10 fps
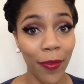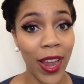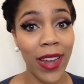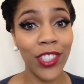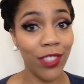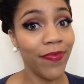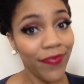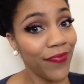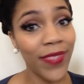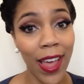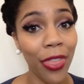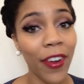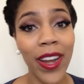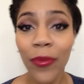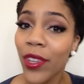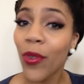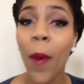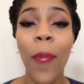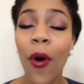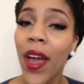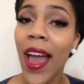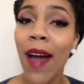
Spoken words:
from that threading was on point.